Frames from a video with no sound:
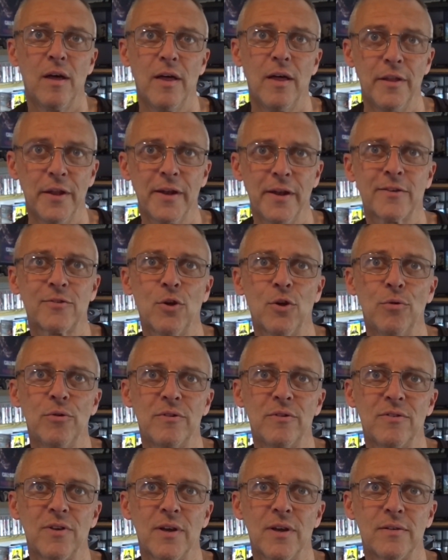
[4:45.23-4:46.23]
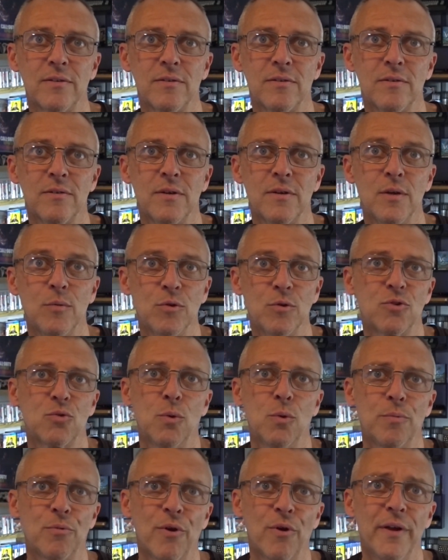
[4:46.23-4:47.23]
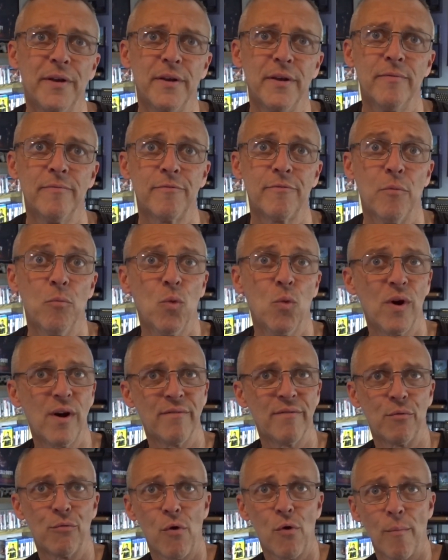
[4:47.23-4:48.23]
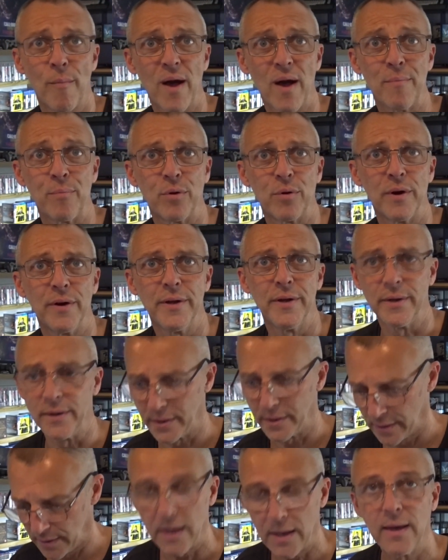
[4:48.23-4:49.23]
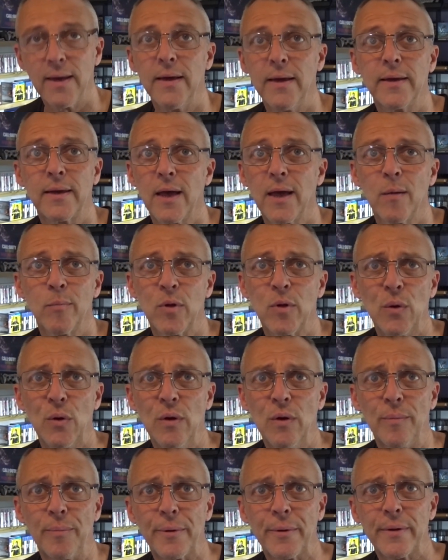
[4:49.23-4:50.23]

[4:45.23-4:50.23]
and the next owner decides he wants to upgrade it from wherever ROM I put in it, he can't blow it up.